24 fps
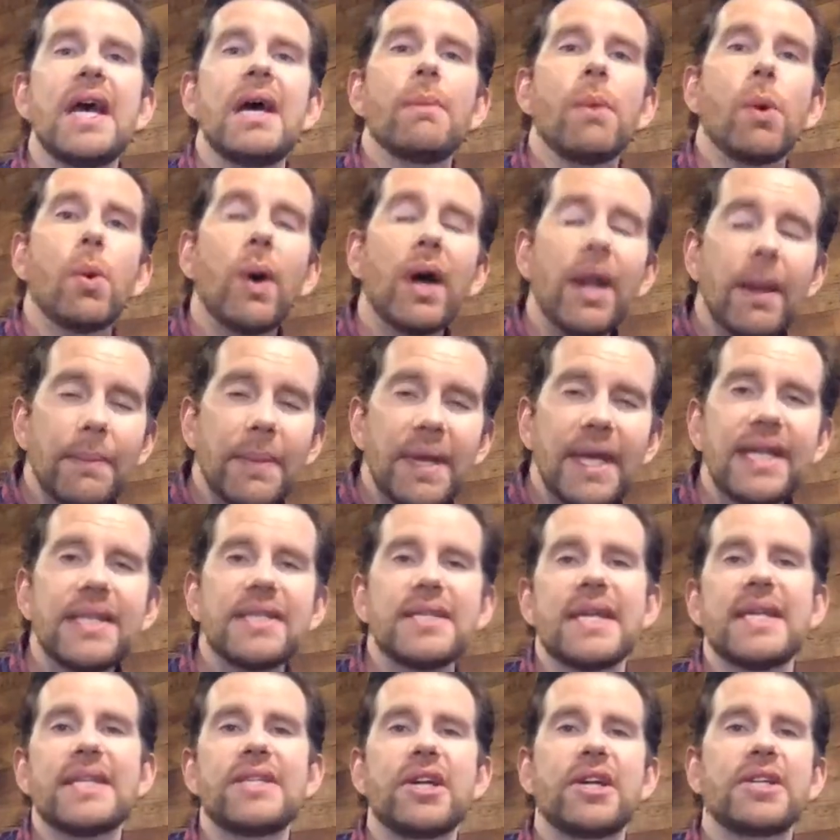But what it means
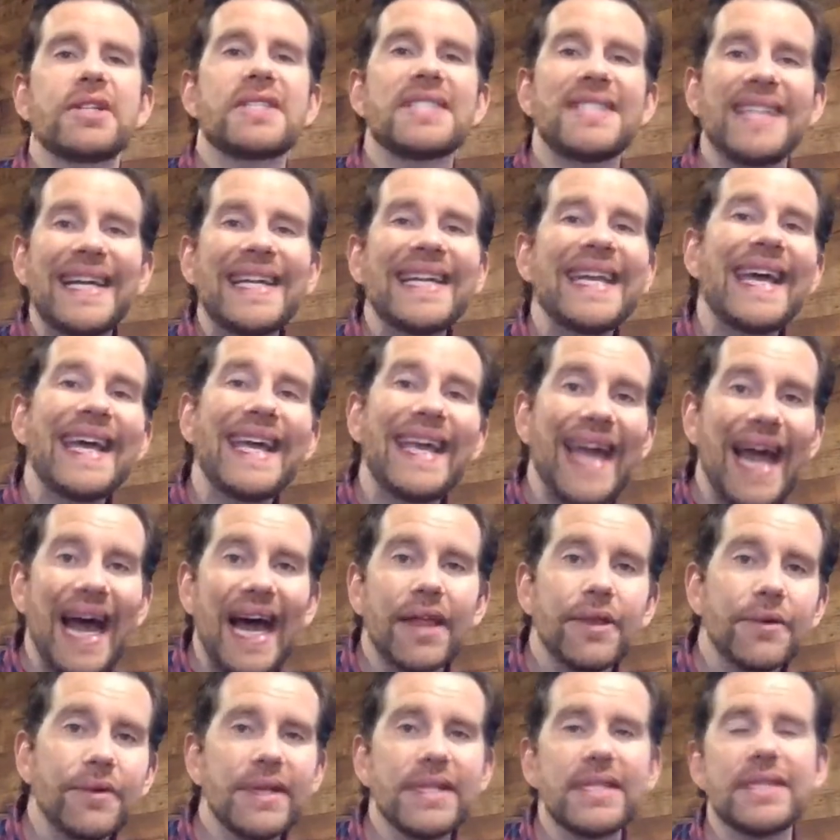is our Sunday
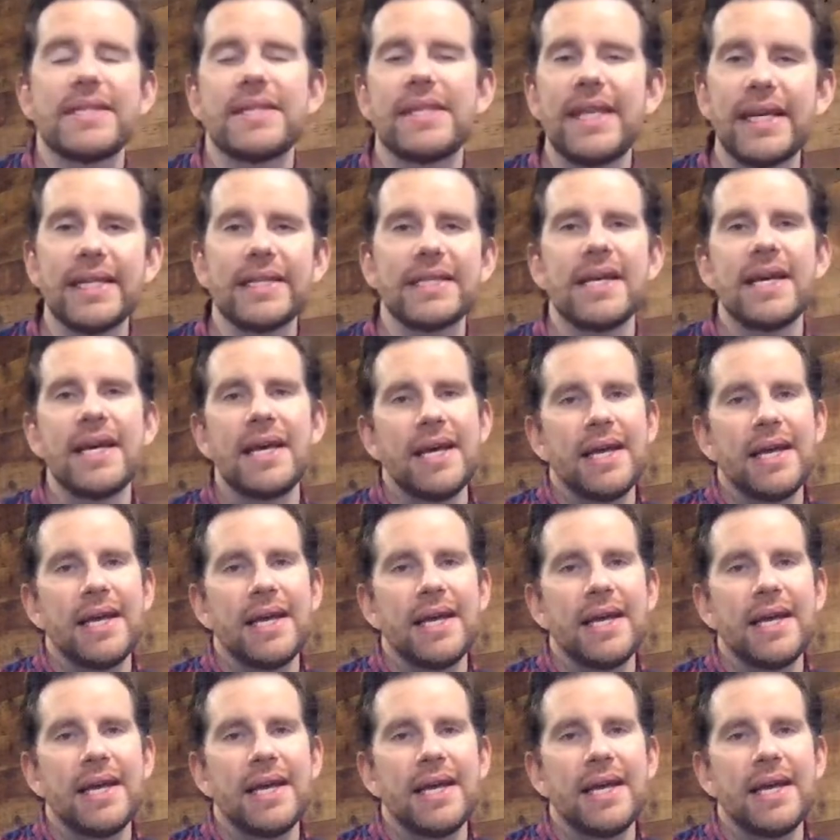gatherings that